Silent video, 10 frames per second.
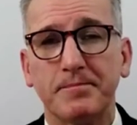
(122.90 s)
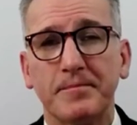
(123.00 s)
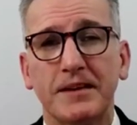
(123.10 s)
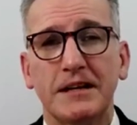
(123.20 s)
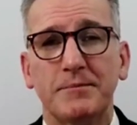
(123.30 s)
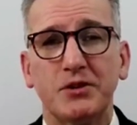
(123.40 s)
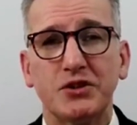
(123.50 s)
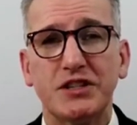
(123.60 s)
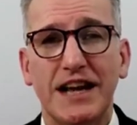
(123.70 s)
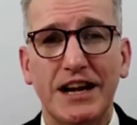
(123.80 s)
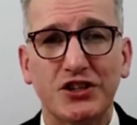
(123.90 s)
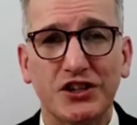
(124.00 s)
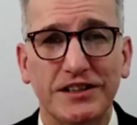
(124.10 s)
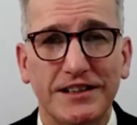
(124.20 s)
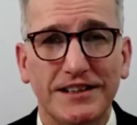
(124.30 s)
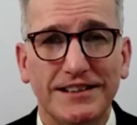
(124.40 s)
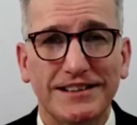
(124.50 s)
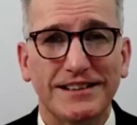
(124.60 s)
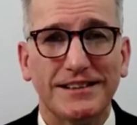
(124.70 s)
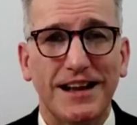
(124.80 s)
because this action
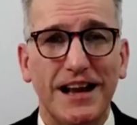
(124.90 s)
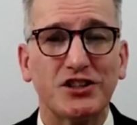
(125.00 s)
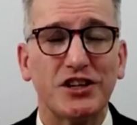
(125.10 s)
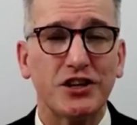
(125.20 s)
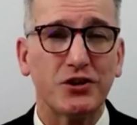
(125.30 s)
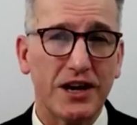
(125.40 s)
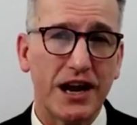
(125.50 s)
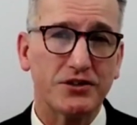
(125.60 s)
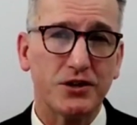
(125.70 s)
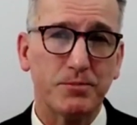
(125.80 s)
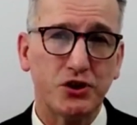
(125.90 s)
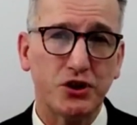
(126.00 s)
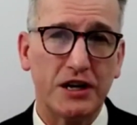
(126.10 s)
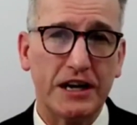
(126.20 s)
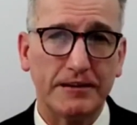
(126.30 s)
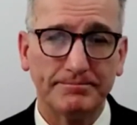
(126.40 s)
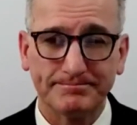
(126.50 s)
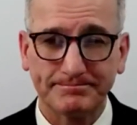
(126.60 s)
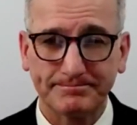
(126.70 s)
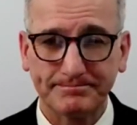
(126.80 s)
actually creates opportunity.
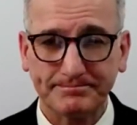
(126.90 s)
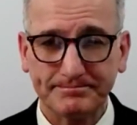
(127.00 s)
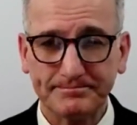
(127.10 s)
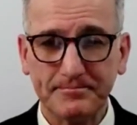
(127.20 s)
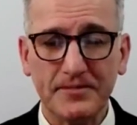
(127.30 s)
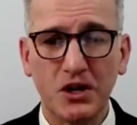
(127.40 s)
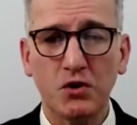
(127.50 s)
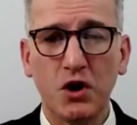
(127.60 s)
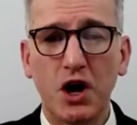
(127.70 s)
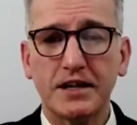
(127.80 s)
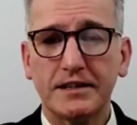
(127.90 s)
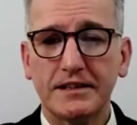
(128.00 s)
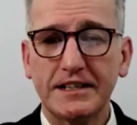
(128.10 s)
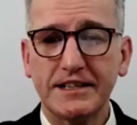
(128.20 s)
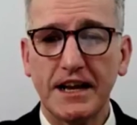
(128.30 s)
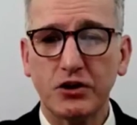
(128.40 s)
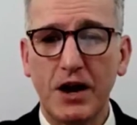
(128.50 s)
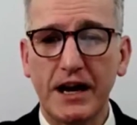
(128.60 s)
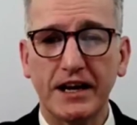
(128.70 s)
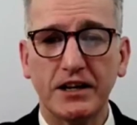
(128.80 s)
All right, let's get
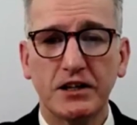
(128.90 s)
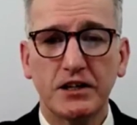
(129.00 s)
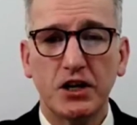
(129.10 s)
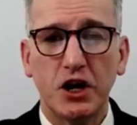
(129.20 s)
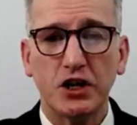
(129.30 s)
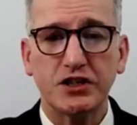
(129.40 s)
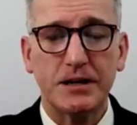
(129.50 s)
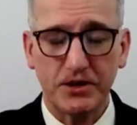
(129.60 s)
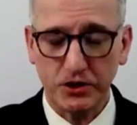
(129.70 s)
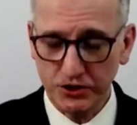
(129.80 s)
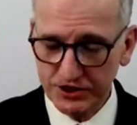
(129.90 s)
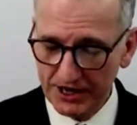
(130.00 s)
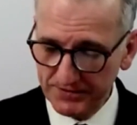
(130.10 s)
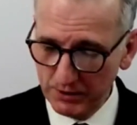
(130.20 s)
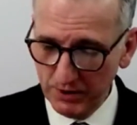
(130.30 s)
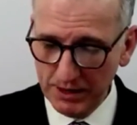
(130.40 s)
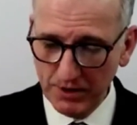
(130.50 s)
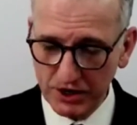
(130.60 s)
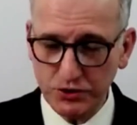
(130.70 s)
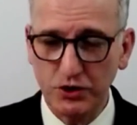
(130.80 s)
cracking on some of the good stuff. Now, what I want to
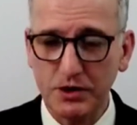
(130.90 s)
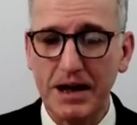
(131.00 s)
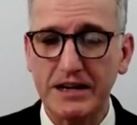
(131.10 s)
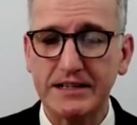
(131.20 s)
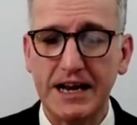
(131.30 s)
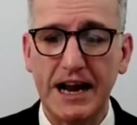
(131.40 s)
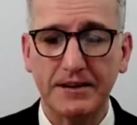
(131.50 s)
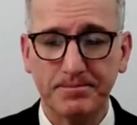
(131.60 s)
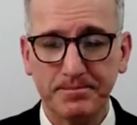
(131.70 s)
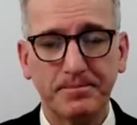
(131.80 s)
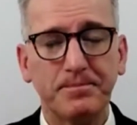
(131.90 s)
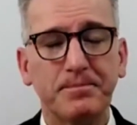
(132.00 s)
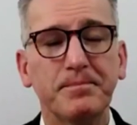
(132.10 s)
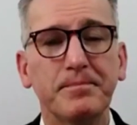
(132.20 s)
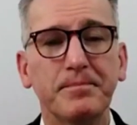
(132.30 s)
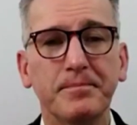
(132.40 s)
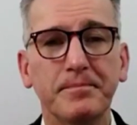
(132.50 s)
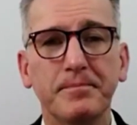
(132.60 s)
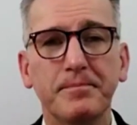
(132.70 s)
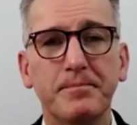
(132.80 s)
talk about today
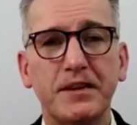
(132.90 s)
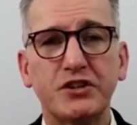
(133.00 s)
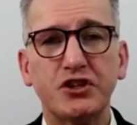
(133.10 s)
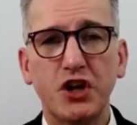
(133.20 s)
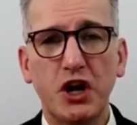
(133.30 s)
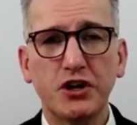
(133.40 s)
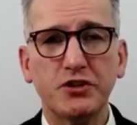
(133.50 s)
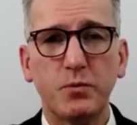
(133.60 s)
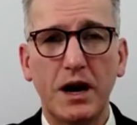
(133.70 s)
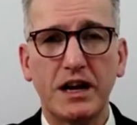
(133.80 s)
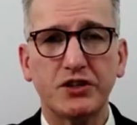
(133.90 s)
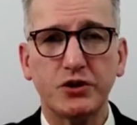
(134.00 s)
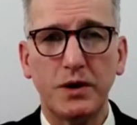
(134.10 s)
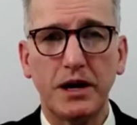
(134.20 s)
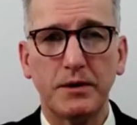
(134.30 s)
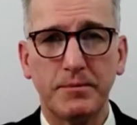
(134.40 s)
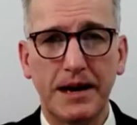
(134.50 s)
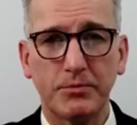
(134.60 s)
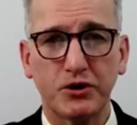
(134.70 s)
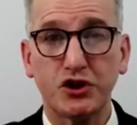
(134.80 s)
is to show you some ways to be able
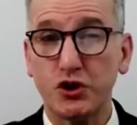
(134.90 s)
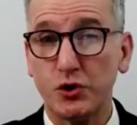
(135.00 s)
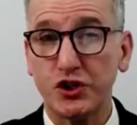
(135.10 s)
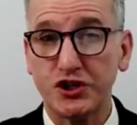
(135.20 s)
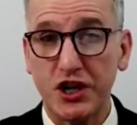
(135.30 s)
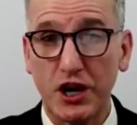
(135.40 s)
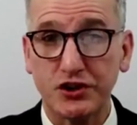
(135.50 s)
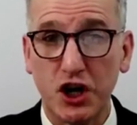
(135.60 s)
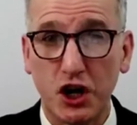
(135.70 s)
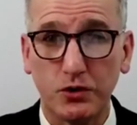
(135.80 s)
to shorten your sales cycle.